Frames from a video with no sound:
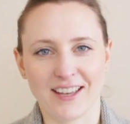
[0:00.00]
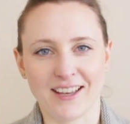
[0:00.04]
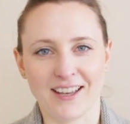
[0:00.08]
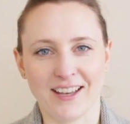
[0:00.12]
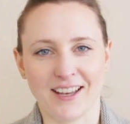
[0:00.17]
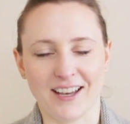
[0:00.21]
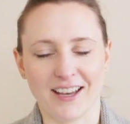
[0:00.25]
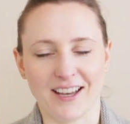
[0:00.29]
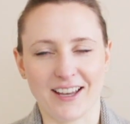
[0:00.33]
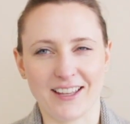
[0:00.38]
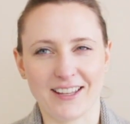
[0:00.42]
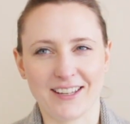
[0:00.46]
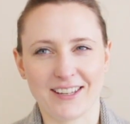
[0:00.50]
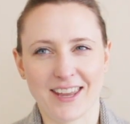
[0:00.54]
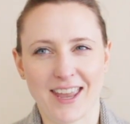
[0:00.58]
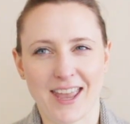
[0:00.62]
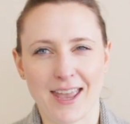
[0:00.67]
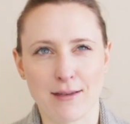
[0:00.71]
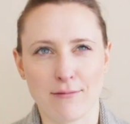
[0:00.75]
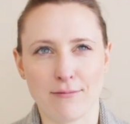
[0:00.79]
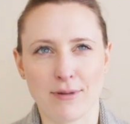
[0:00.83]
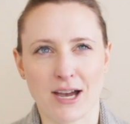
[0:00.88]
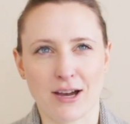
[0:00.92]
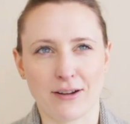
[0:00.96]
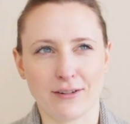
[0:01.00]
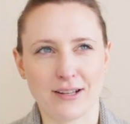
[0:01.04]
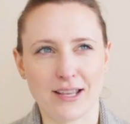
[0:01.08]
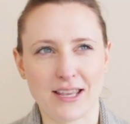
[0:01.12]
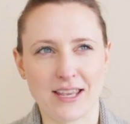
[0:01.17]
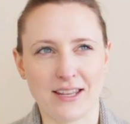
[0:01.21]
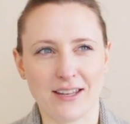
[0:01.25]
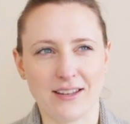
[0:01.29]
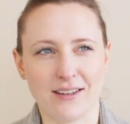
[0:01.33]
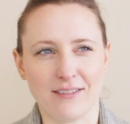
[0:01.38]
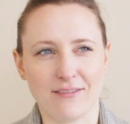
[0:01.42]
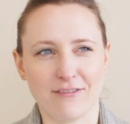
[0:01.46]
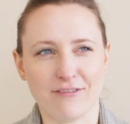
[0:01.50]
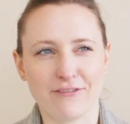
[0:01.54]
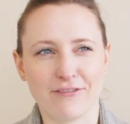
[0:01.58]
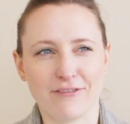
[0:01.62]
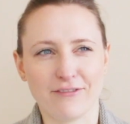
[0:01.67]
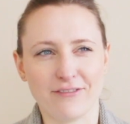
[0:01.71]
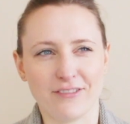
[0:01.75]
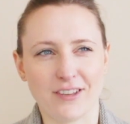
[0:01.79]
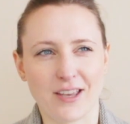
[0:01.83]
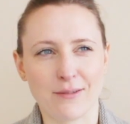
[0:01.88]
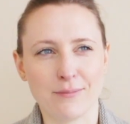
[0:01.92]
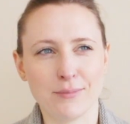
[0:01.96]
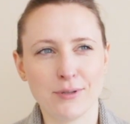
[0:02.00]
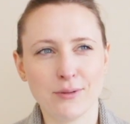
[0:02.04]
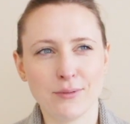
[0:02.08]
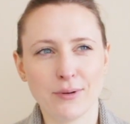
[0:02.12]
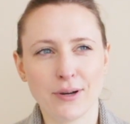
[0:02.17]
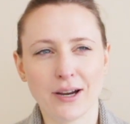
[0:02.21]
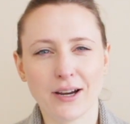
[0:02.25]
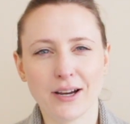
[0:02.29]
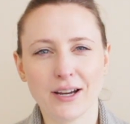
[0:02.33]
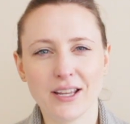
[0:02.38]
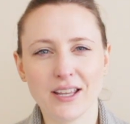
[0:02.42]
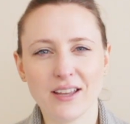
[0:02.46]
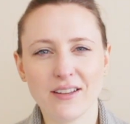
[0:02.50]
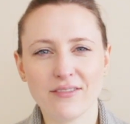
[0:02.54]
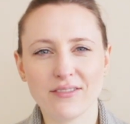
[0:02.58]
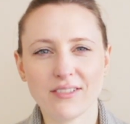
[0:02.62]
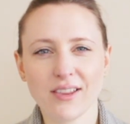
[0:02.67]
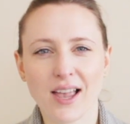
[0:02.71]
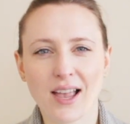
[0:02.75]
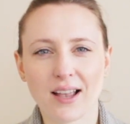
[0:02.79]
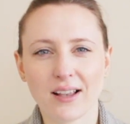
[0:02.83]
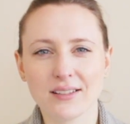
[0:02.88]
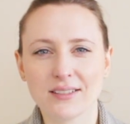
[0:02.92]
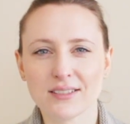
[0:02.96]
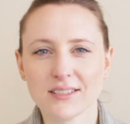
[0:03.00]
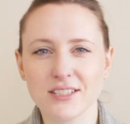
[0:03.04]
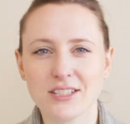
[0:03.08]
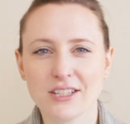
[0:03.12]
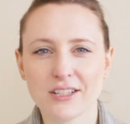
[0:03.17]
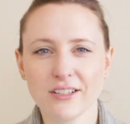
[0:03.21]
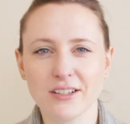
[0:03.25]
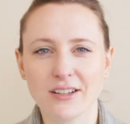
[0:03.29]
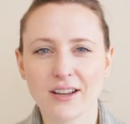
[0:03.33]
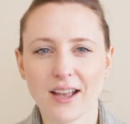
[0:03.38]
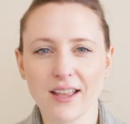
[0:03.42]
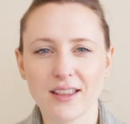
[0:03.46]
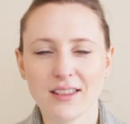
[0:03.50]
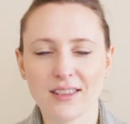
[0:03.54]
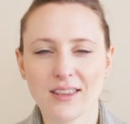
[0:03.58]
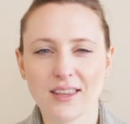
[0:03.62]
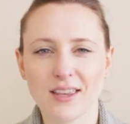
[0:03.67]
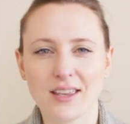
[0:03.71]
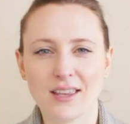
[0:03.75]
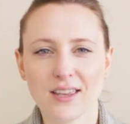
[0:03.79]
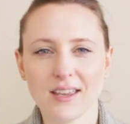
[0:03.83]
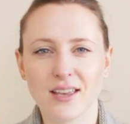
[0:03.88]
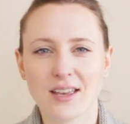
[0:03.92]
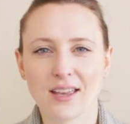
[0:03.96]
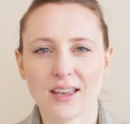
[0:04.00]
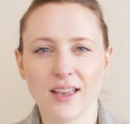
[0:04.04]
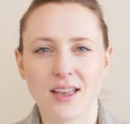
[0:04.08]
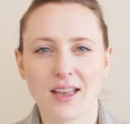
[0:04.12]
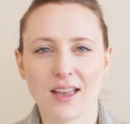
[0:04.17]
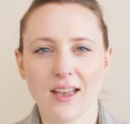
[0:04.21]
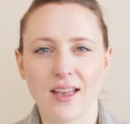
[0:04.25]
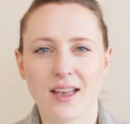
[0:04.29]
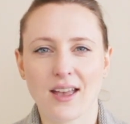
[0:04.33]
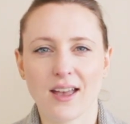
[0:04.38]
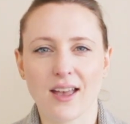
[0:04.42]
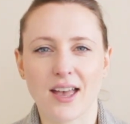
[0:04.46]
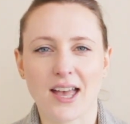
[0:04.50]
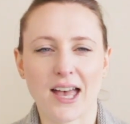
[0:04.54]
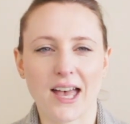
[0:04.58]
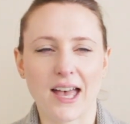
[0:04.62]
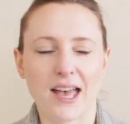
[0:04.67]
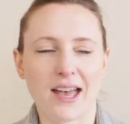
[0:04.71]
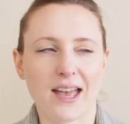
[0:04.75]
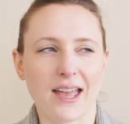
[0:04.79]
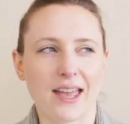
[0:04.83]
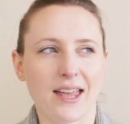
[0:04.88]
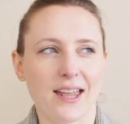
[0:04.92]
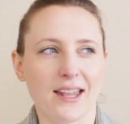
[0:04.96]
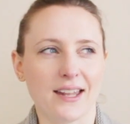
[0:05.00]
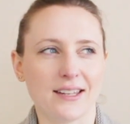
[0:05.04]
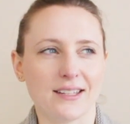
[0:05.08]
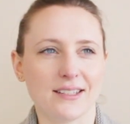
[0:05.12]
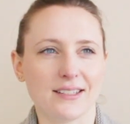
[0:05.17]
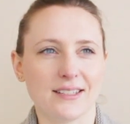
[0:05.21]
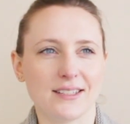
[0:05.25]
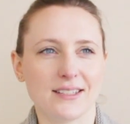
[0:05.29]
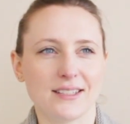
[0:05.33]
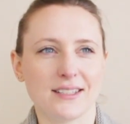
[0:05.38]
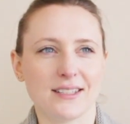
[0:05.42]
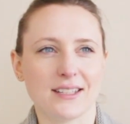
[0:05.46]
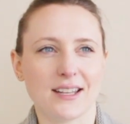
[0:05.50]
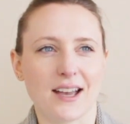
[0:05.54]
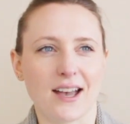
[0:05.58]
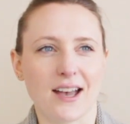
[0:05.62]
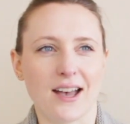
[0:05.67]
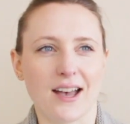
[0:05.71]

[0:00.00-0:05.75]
It came out in February of last year, I think, and